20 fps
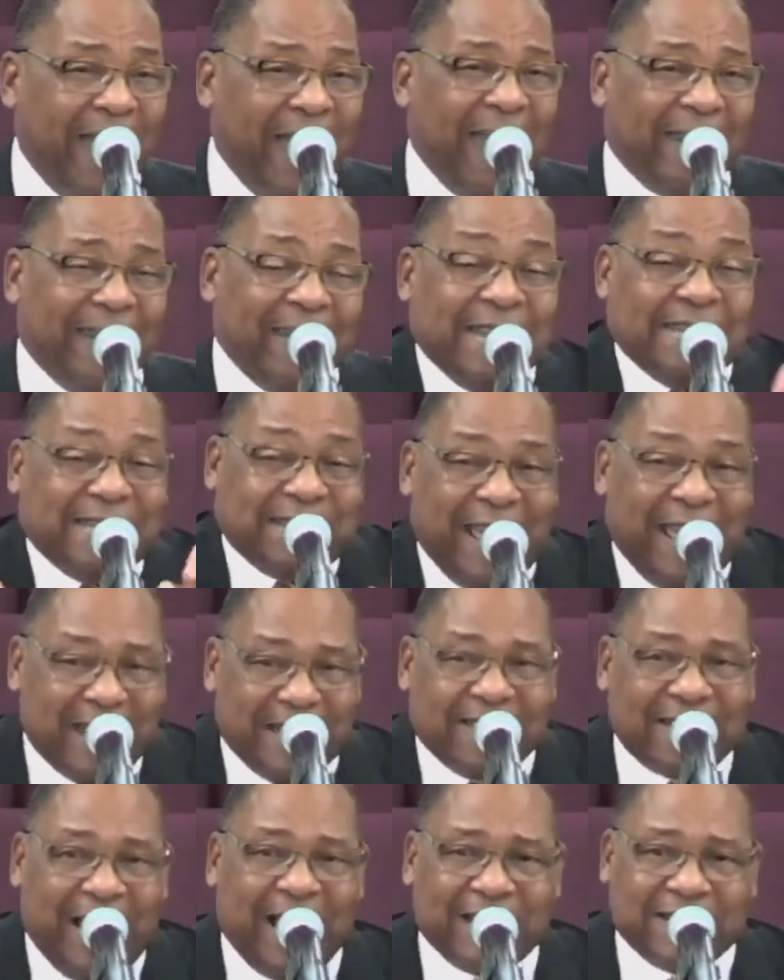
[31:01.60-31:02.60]
he
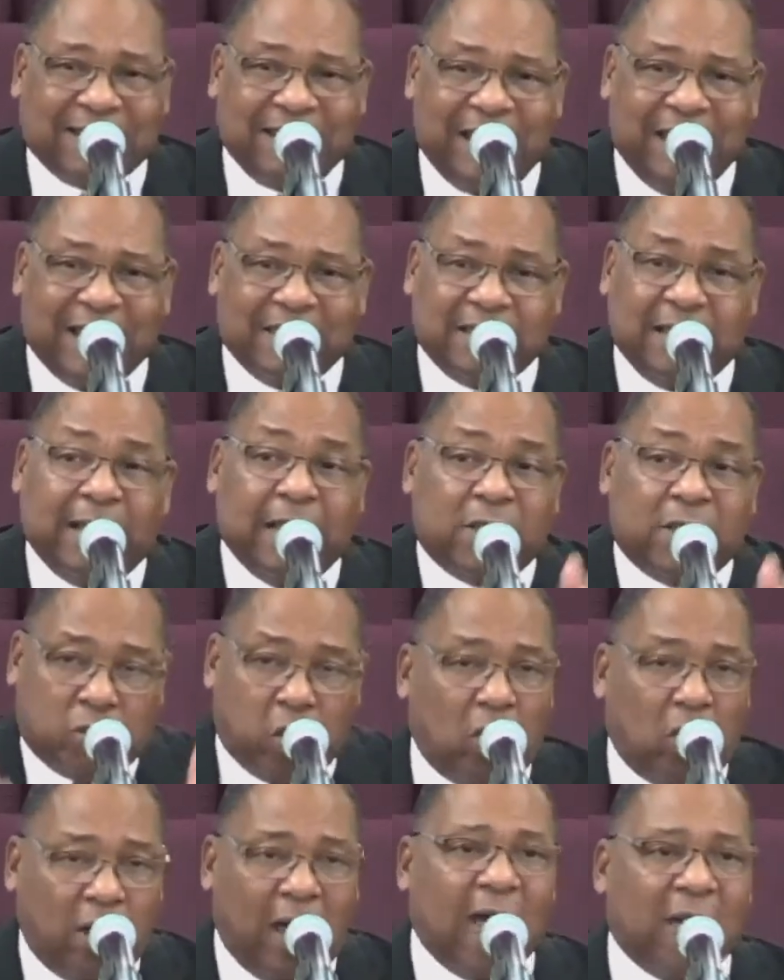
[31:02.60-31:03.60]
takes our sins and he
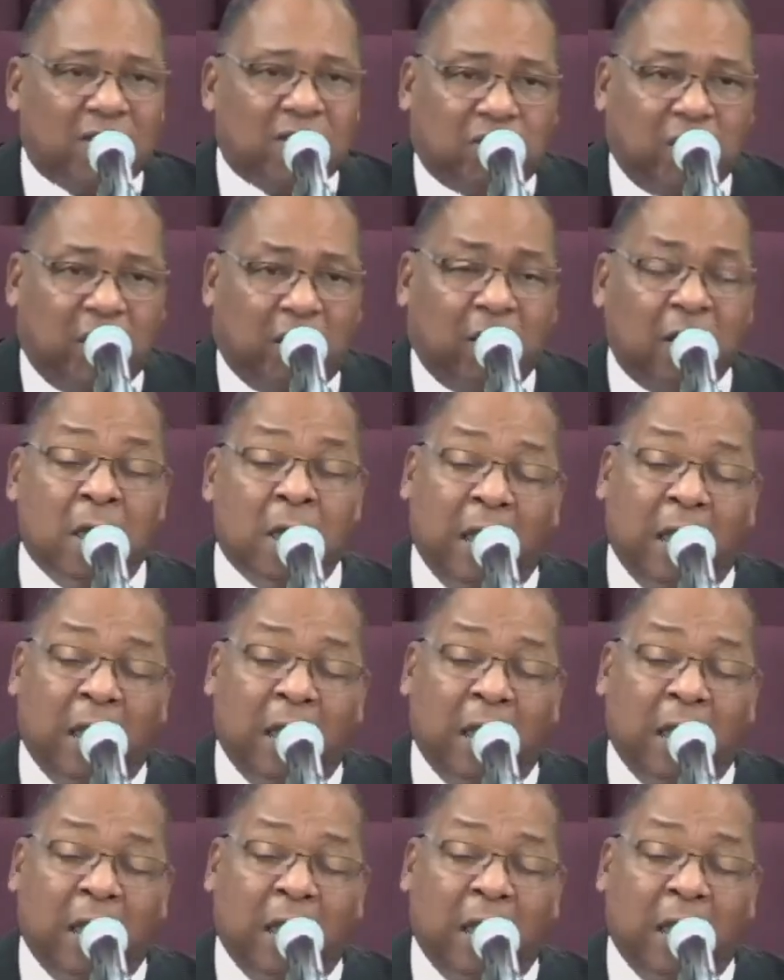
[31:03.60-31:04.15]
took our sin.